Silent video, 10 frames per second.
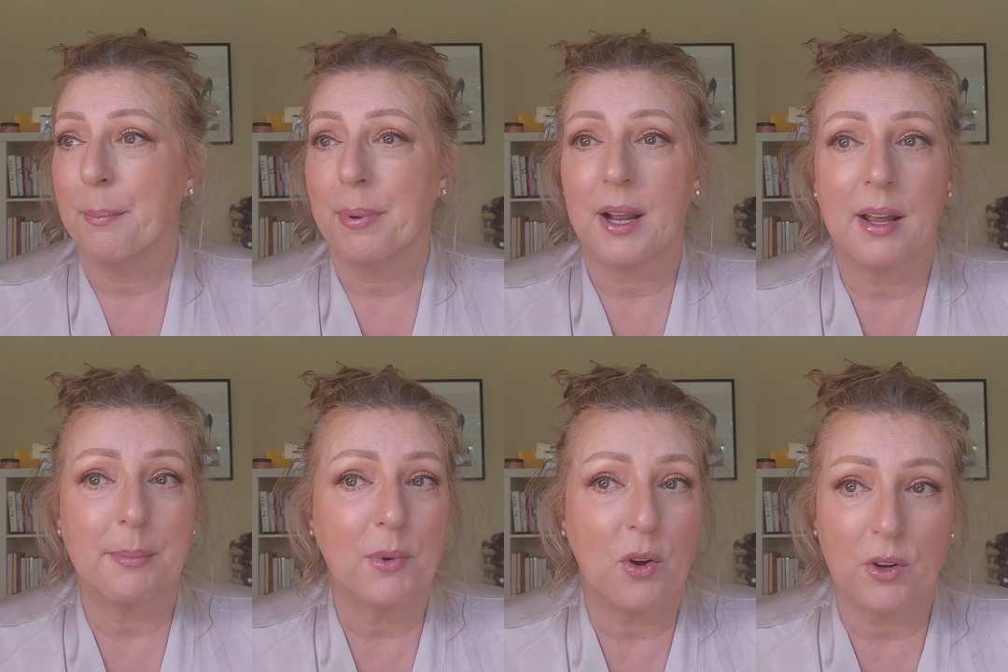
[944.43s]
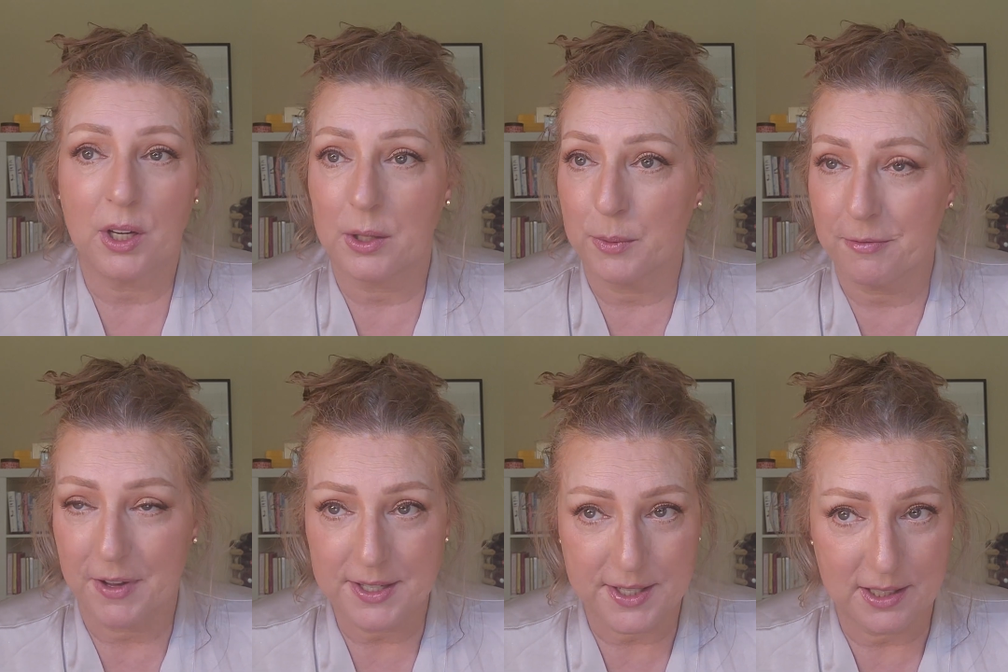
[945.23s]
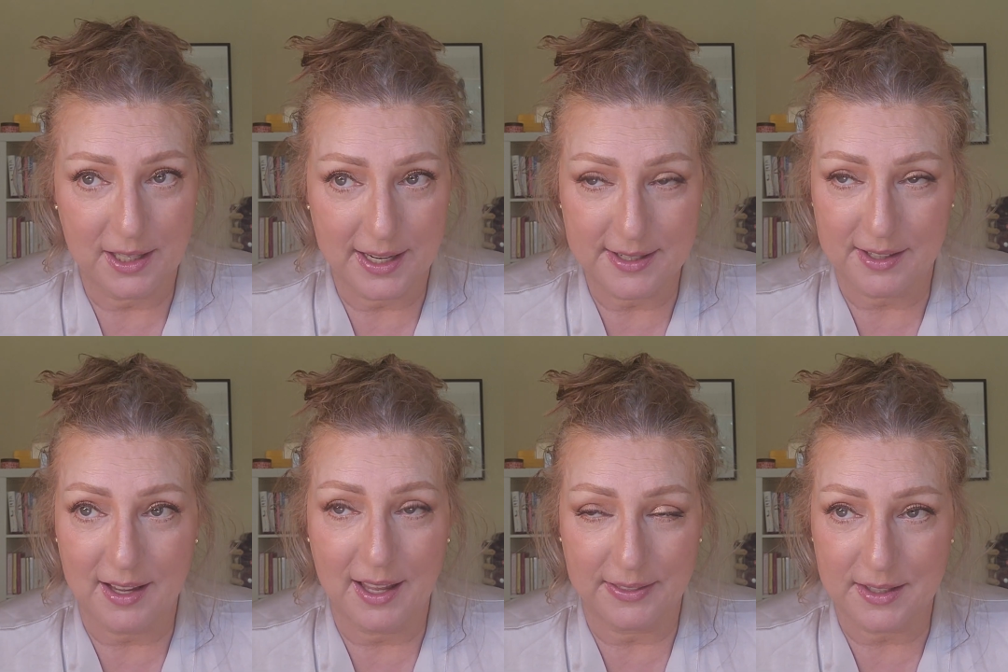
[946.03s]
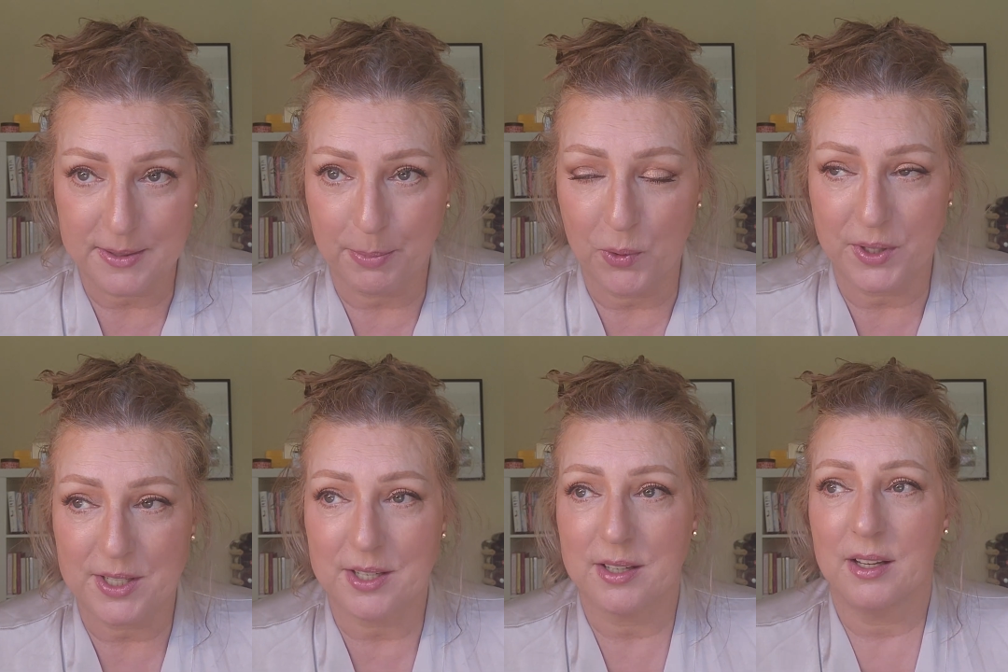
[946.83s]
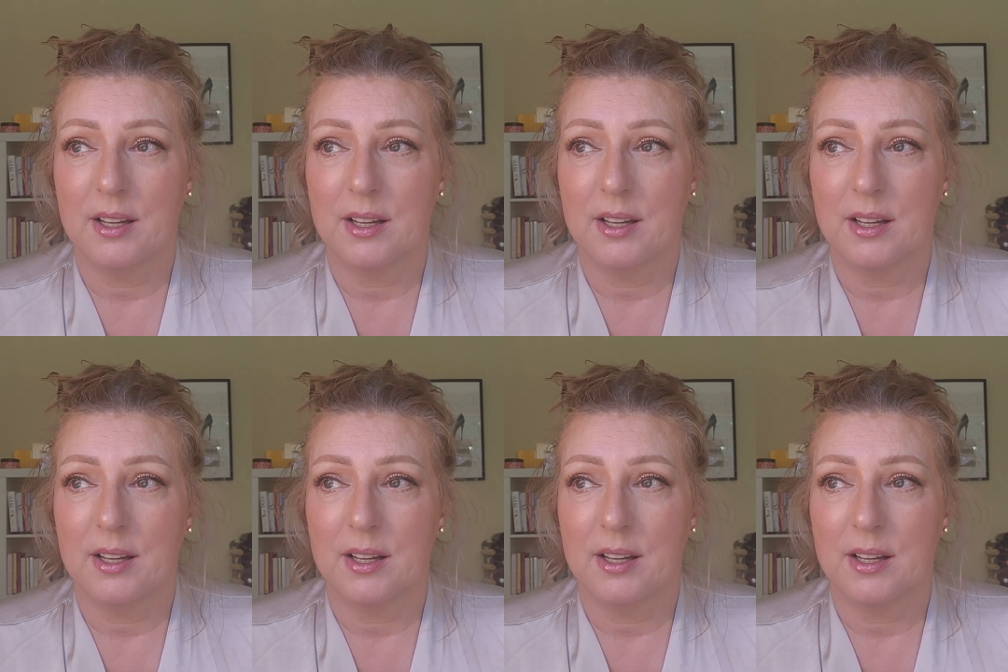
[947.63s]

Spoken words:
but I'm not going to invest in laser at this point.